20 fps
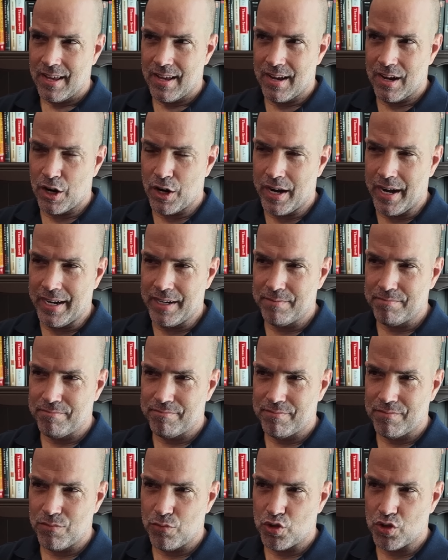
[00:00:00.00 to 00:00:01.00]
All right.
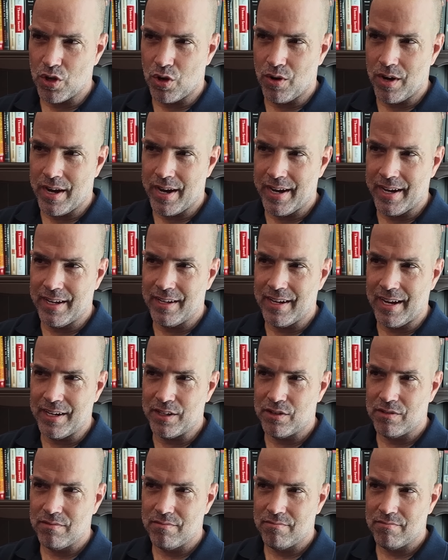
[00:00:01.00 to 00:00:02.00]
So I
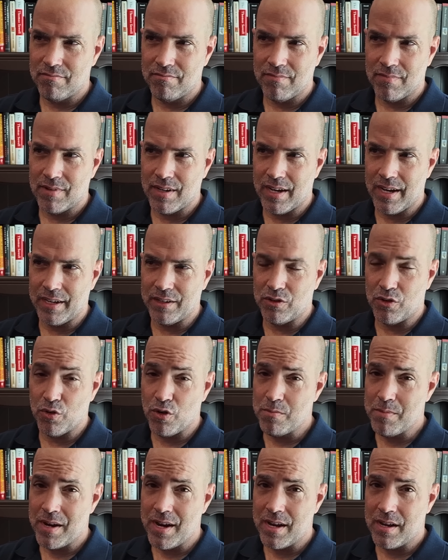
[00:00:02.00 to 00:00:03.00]
I I
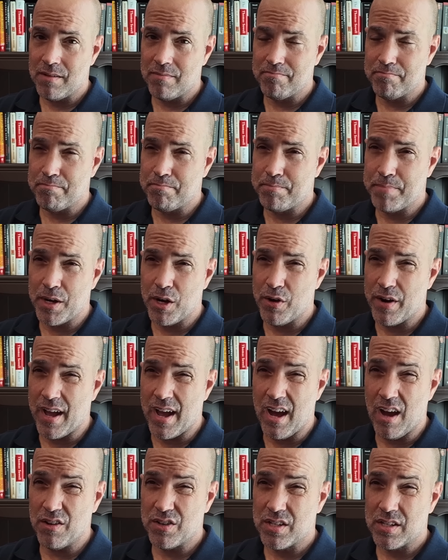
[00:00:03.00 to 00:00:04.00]
grew my beard
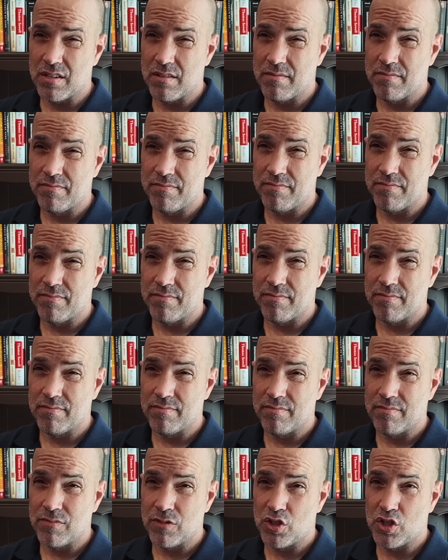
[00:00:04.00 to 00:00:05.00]
out
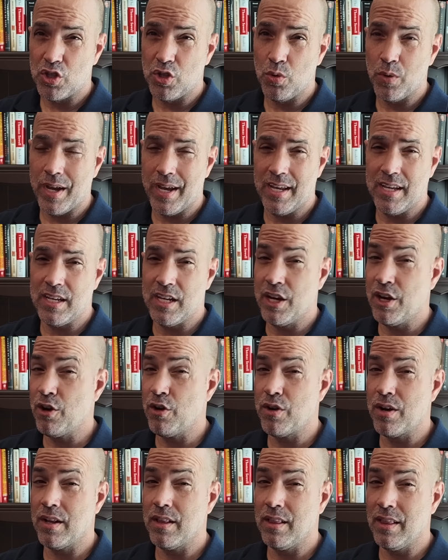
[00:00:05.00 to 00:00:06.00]
to a
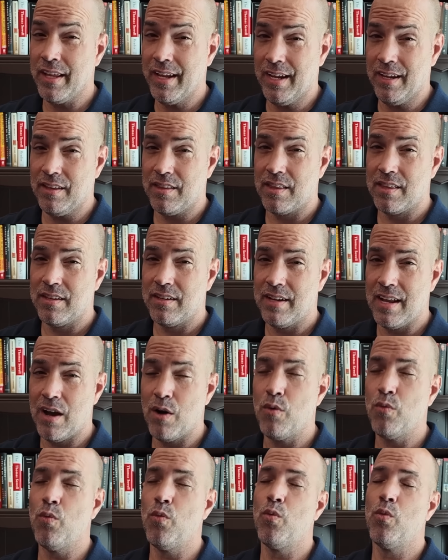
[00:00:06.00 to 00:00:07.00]
yeared length.
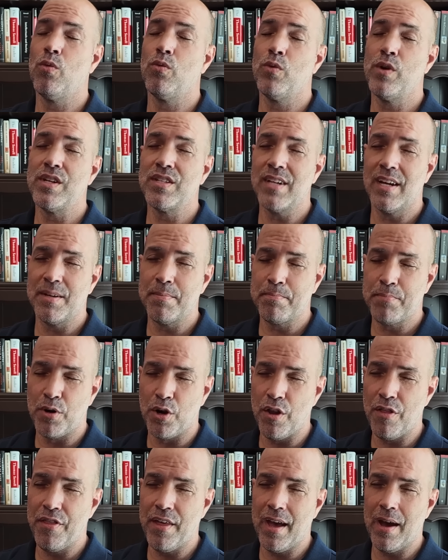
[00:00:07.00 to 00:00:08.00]
Now, reason I
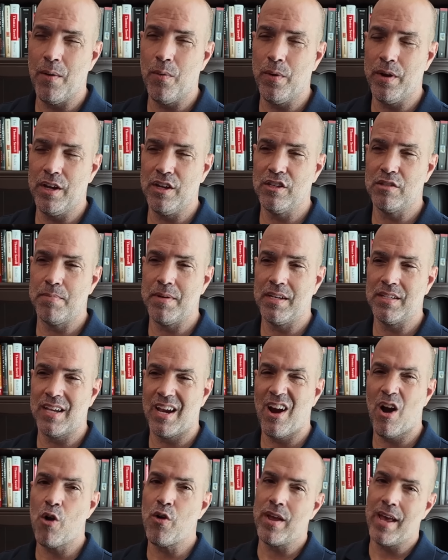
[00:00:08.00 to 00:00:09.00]
put it that way is because I
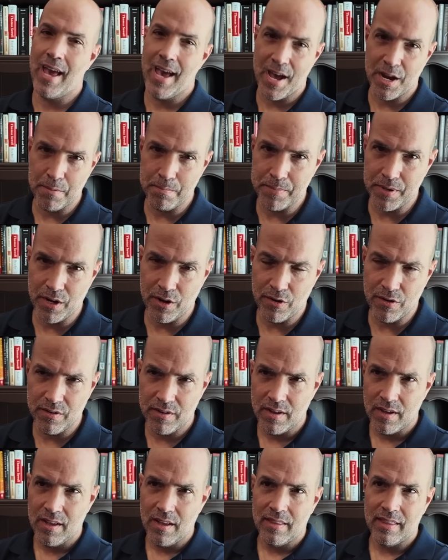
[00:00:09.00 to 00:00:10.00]
already had a beard
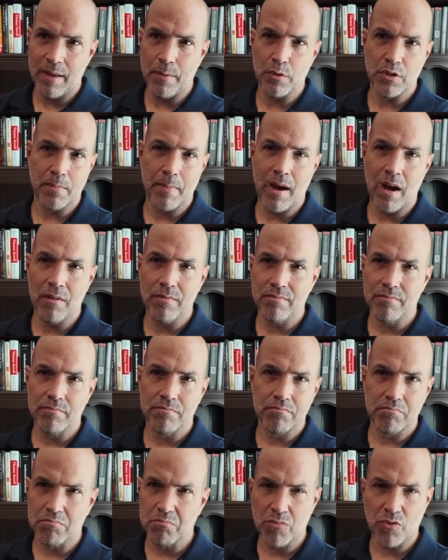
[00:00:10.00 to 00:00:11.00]
that was about
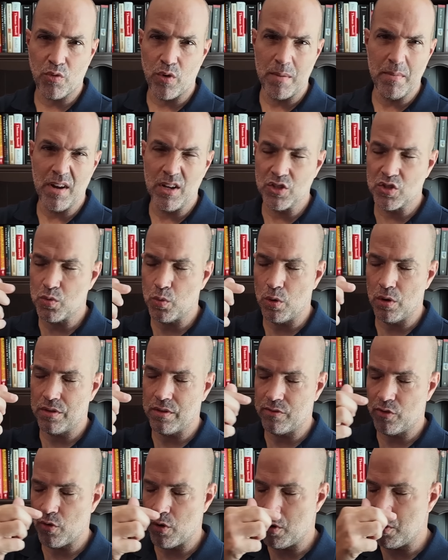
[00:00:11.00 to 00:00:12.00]
three months worth
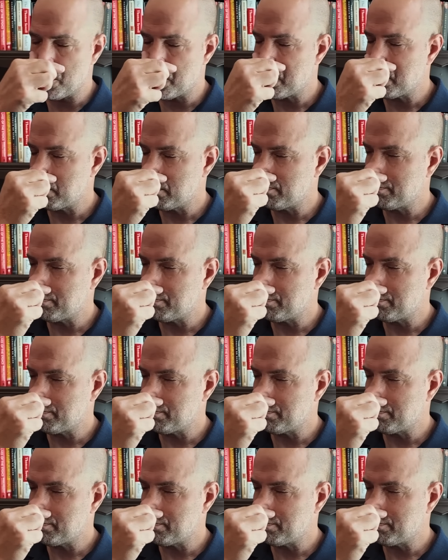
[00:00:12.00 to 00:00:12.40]
of growth.